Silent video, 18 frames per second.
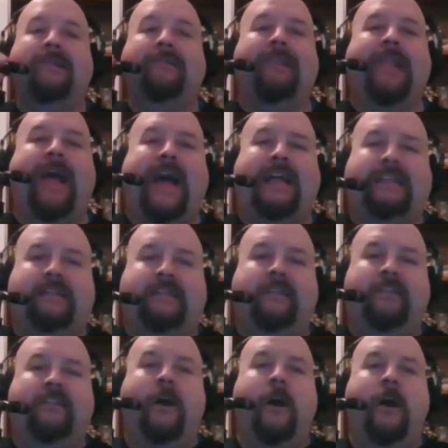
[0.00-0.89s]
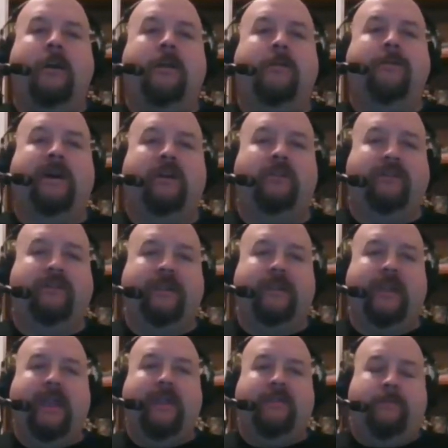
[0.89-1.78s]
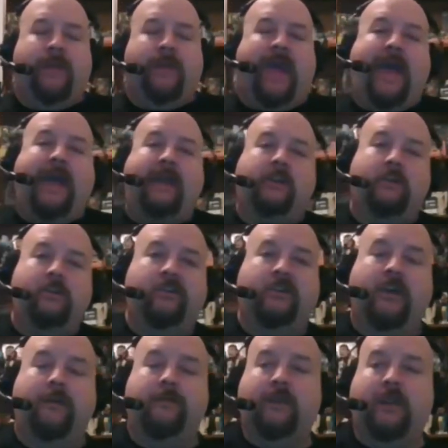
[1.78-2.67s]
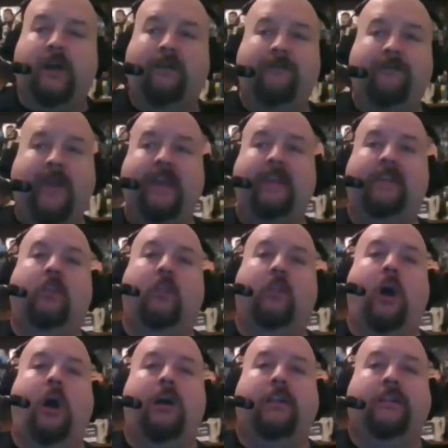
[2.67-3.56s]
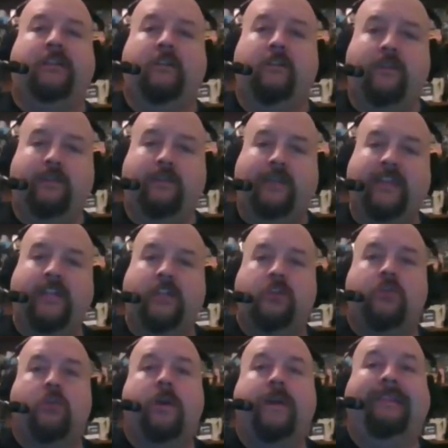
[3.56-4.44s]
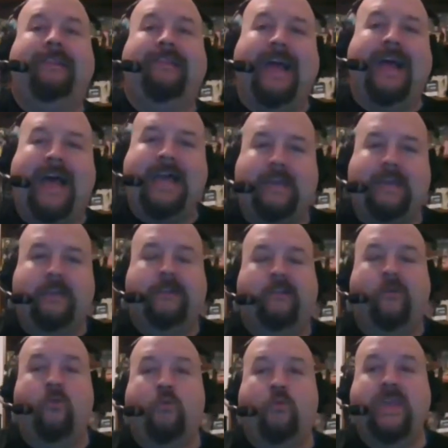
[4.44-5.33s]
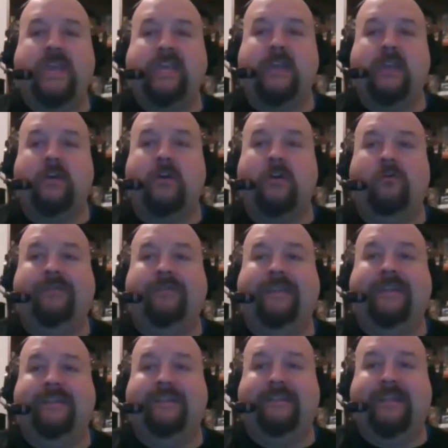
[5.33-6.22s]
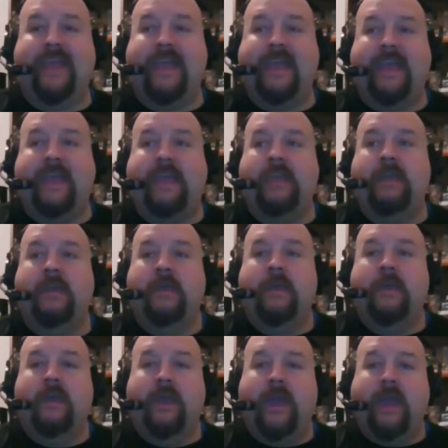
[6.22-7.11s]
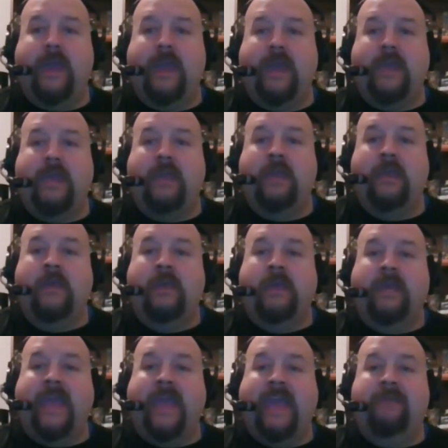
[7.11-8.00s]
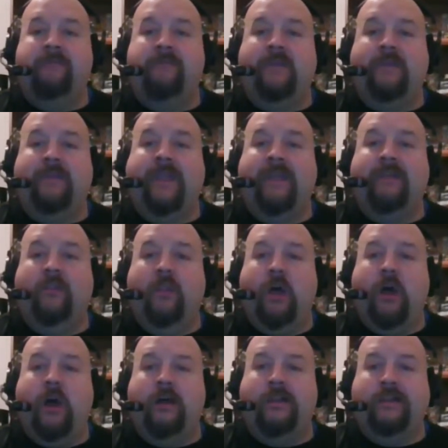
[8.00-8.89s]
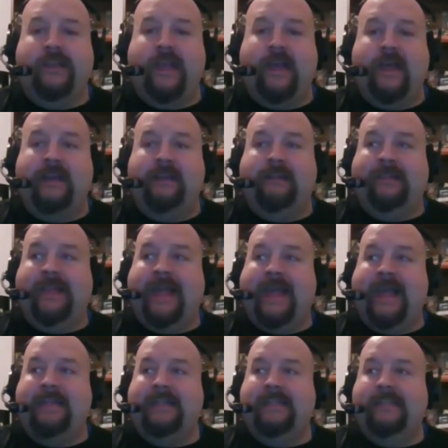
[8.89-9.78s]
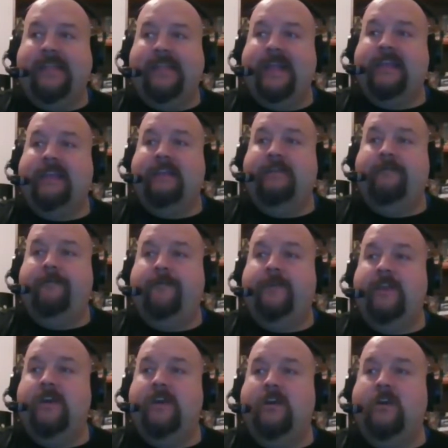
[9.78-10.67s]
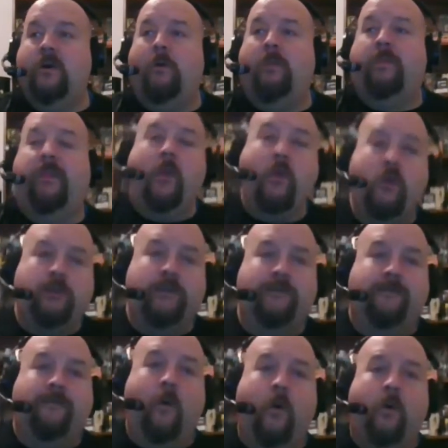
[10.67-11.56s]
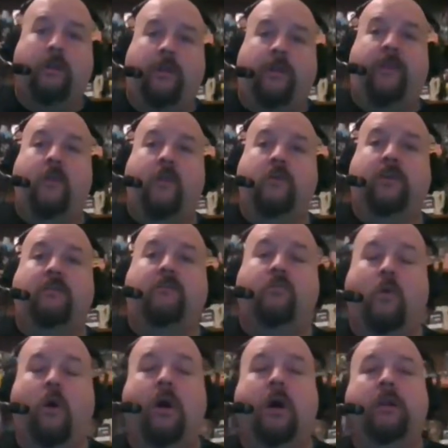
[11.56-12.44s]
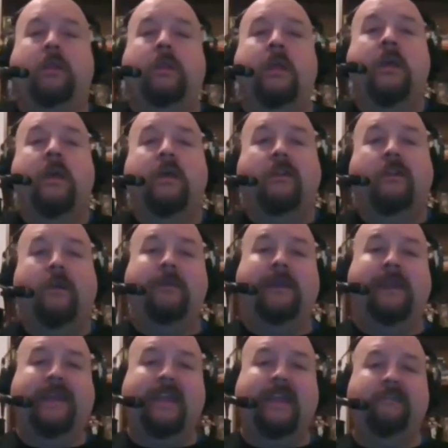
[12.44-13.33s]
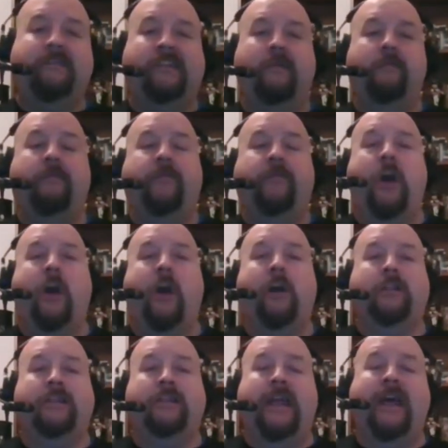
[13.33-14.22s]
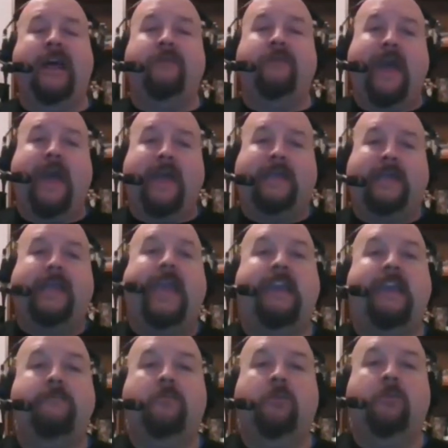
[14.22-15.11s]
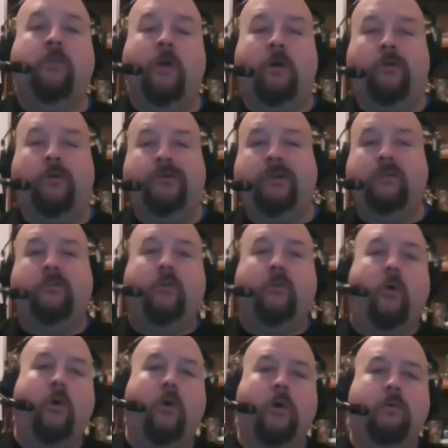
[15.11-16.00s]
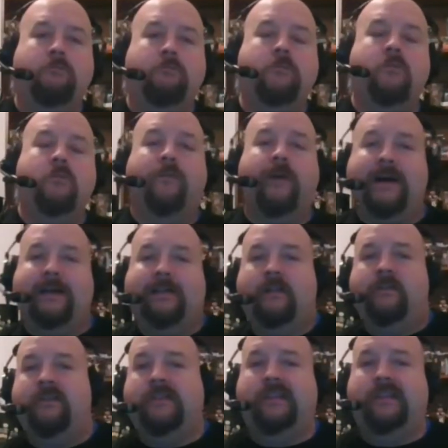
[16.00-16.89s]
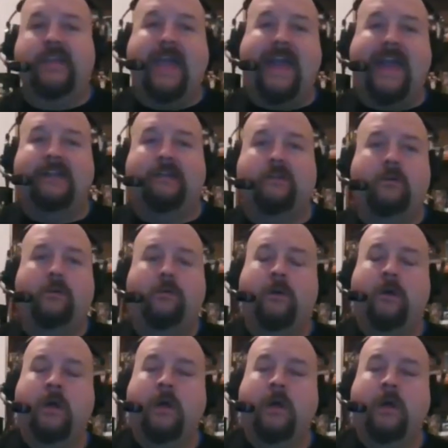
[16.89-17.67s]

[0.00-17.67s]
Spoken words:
Lots to talk about today. The Packers coming off a loss to the Detroit Lions a week ago today, a game that they lost on a last-second field goal, 34-31. So I'm going to give some thoughts on that game, close the door, move on to the Seattle